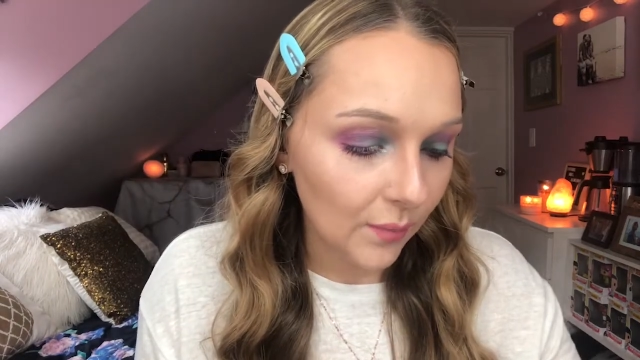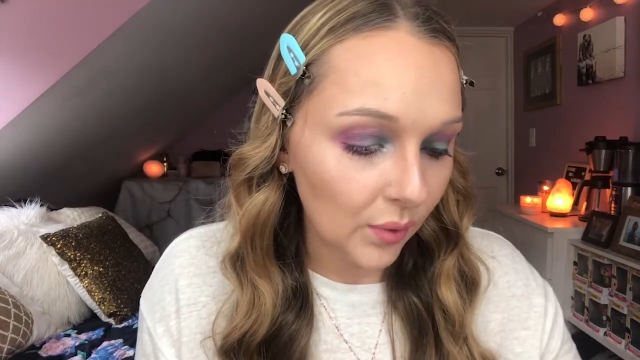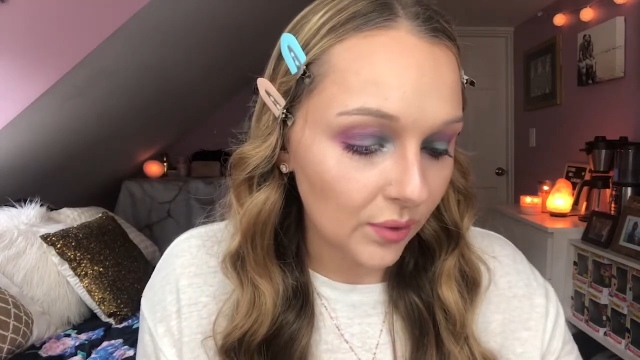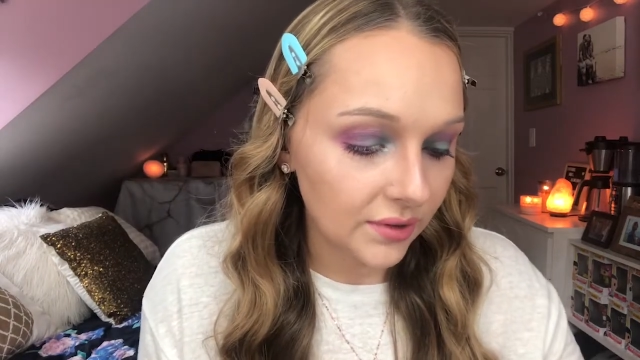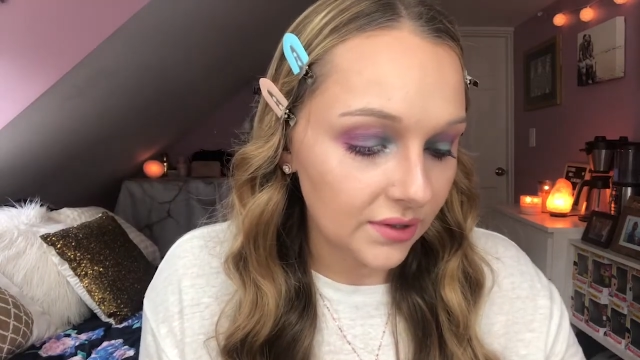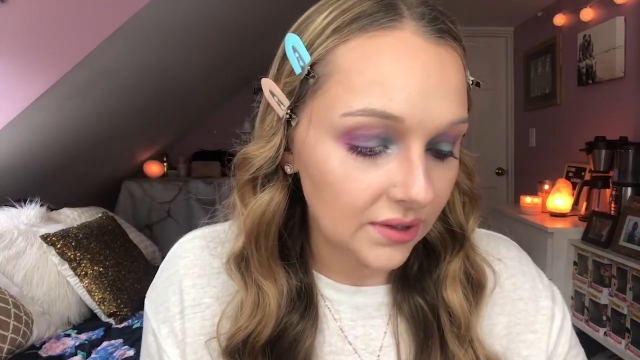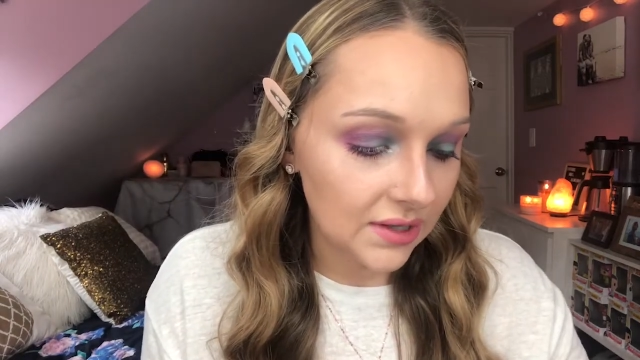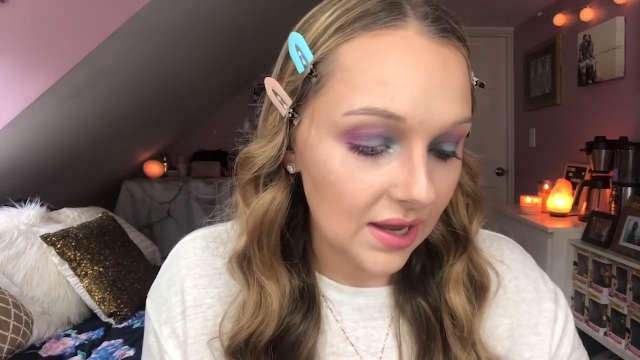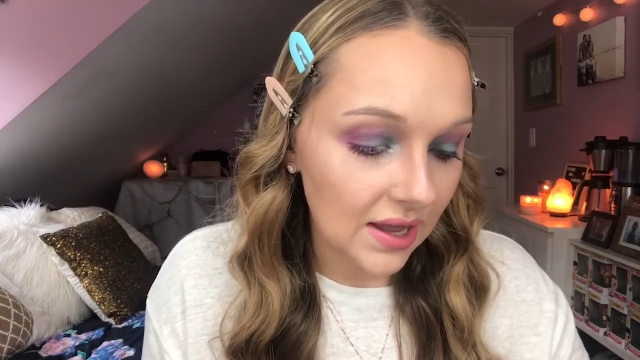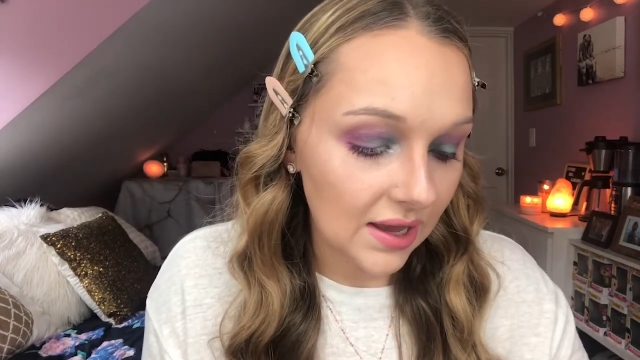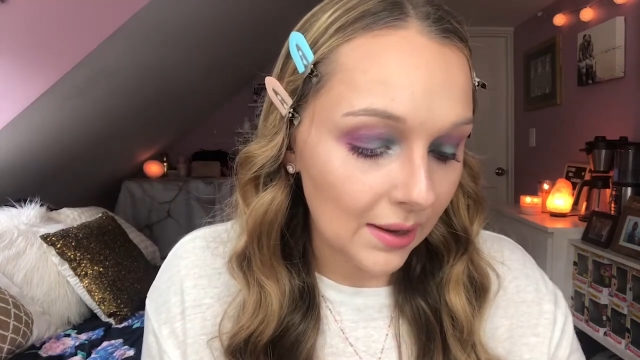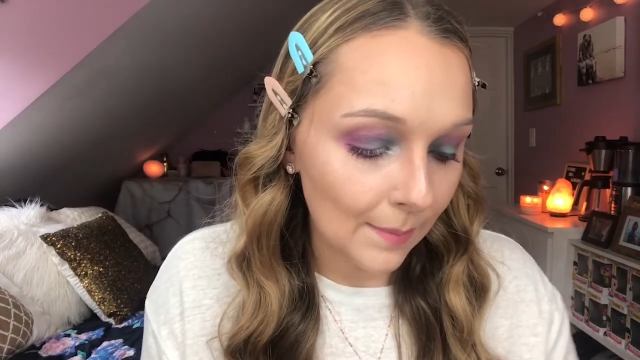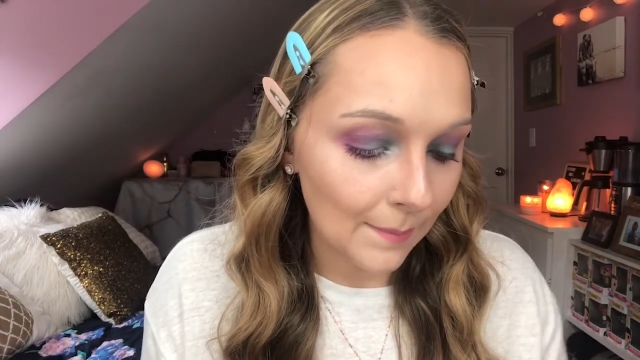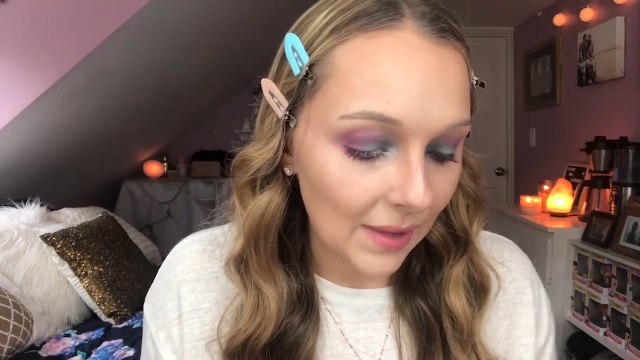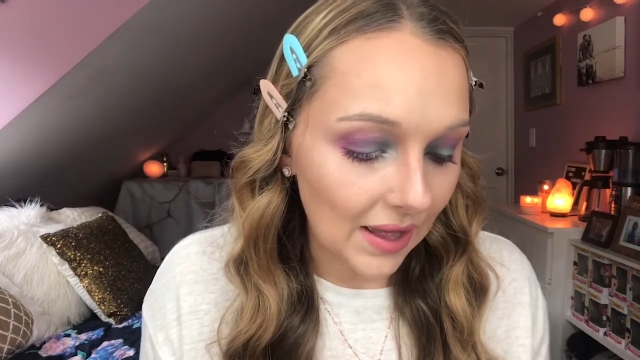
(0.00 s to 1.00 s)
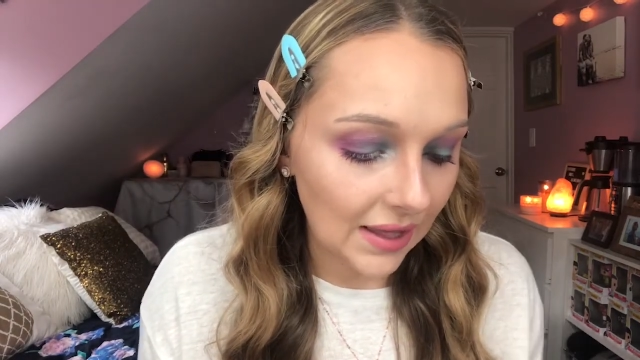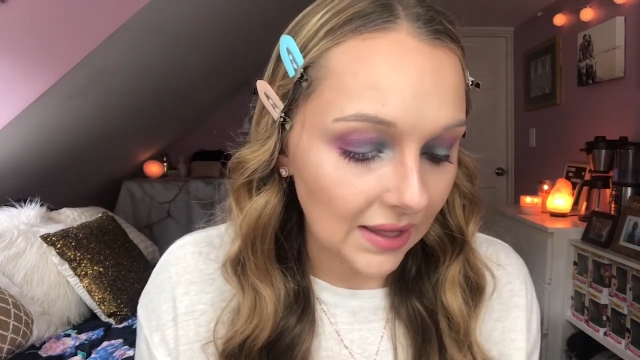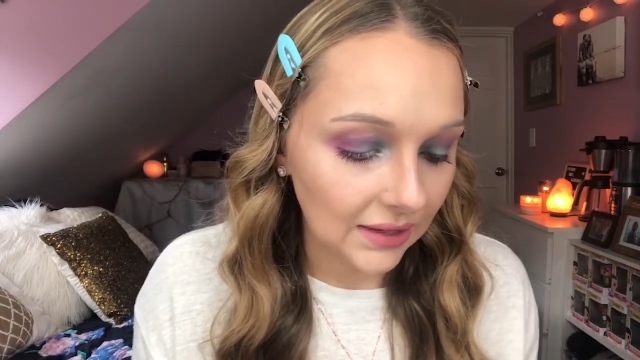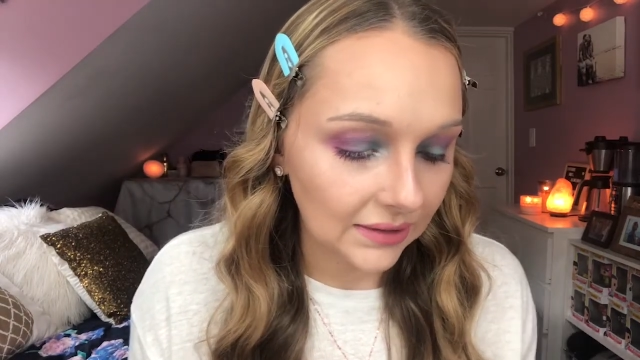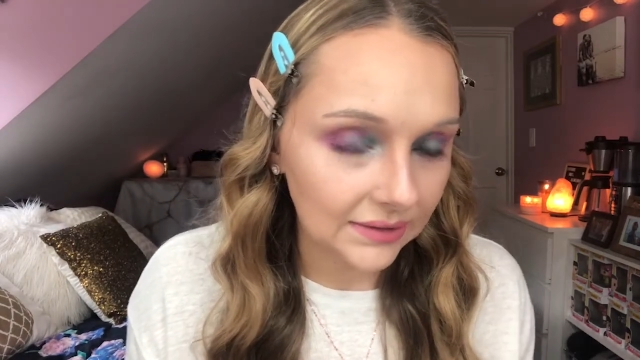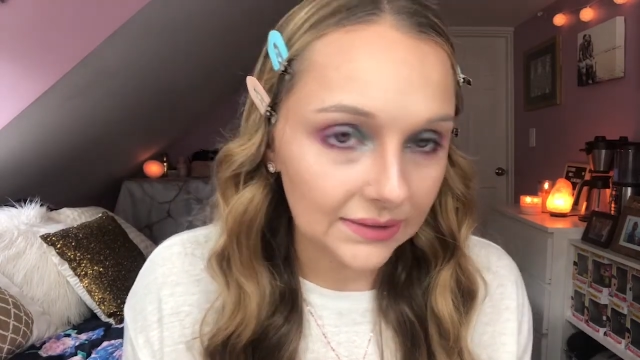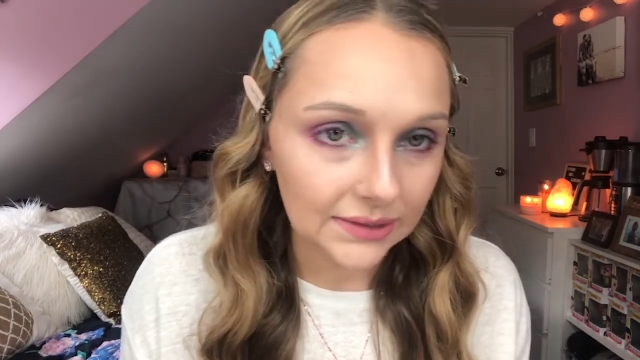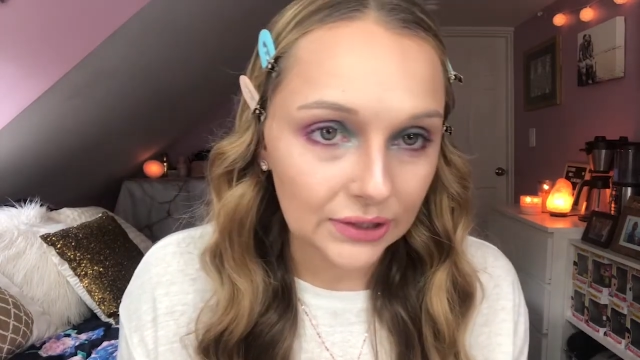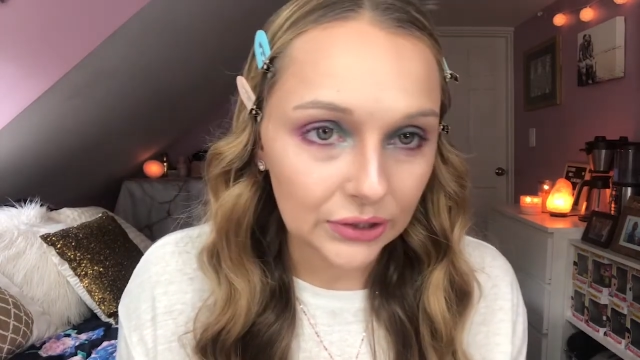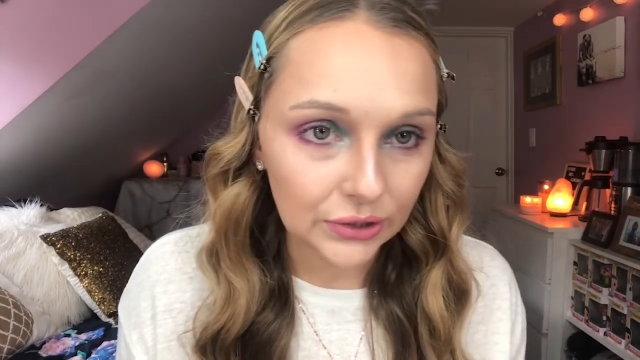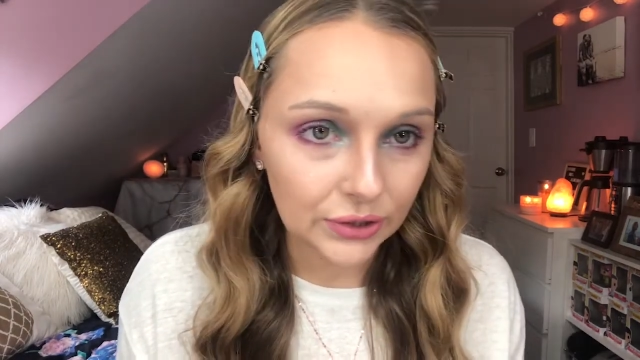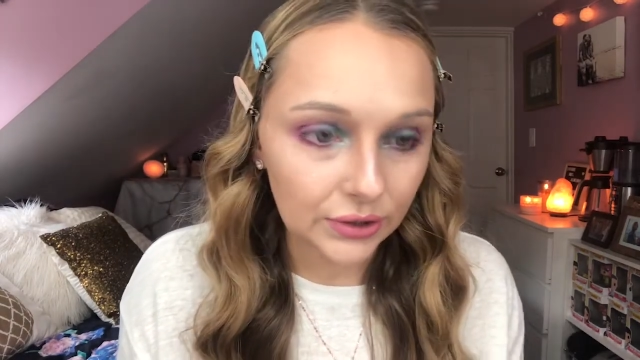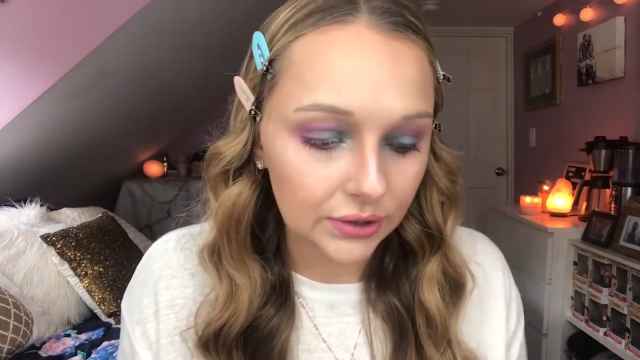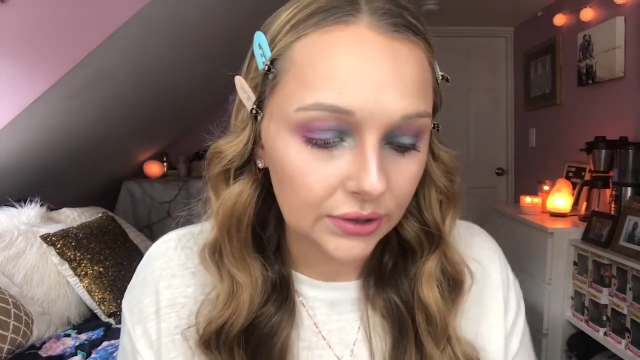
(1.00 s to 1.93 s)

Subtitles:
going to take my glitter.